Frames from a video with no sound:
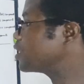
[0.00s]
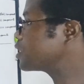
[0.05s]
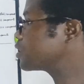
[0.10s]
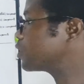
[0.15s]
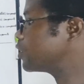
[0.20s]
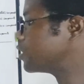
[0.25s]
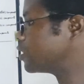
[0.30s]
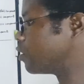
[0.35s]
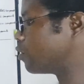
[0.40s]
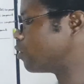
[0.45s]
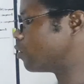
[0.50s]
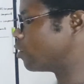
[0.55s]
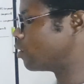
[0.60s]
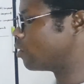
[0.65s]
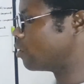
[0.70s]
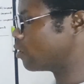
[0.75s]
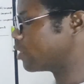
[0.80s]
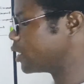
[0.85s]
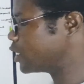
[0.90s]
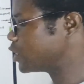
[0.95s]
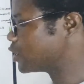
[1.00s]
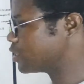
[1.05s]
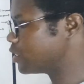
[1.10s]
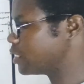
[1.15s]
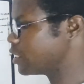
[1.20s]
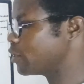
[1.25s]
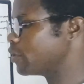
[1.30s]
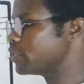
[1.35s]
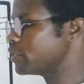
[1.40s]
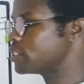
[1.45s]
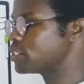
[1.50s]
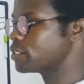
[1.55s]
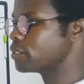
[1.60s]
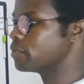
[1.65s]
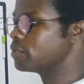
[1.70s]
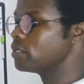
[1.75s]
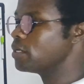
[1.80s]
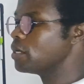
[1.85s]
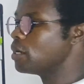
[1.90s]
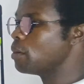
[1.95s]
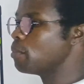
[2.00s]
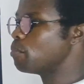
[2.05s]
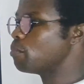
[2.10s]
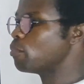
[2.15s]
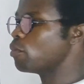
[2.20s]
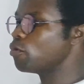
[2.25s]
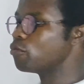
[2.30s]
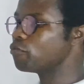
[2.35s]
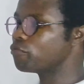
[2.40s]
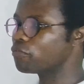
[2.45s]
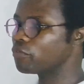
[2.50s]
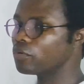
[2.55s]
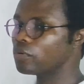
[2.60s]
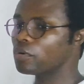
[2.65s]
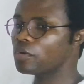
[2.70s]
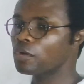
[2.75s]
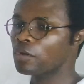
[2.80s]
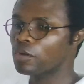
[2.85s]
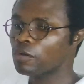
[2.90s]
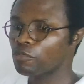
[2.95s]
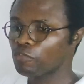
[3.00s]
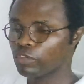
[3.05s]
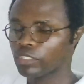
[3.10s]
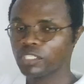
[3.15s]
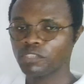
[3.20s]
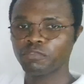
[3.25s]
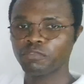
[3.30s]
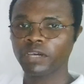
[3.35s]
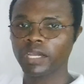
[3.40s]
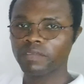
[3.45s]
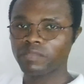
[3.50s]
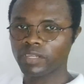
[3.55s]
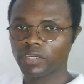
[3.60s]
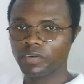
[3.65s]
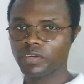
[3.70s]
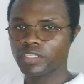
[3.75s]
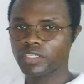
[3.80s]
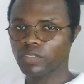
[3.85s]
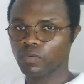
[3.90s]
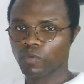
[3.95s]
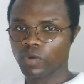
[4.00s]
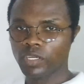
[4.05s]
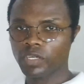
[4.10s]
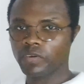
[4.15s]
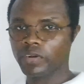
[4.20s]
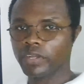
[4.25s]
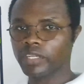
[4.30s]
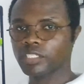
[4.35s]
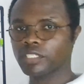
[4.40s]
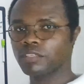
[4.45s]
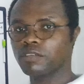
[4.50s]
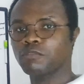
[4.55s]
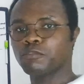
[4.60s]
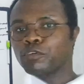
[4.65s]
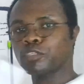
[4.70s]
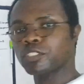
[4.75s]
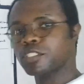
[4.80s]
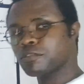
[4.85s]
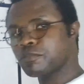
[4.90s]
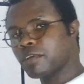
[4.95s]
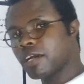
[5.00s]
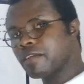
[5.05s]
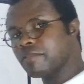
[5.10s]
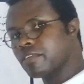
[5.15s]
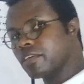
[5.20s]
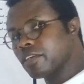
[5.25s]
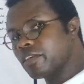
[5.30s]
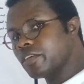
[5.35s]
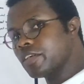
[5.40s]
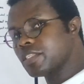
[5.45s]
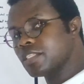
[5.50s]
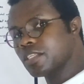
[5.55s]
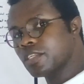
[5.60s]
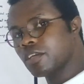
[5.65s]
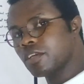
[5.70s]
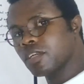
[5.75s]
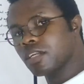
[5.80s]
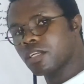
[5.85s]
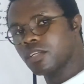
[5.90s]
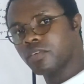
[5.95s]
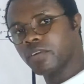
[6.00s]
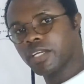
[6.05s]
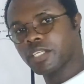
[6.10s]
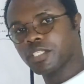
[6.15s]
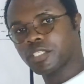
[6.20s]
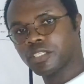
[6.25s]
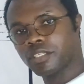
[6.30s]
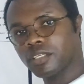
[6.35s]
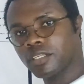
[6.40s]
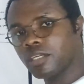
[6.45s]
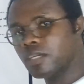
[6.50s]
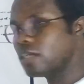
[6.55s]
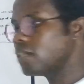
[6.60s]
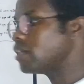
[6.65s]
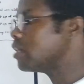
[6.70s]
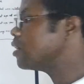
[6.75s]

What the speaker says: It's going occasionally going to move 45 degrees in one direction, 45 degrees in the other direction.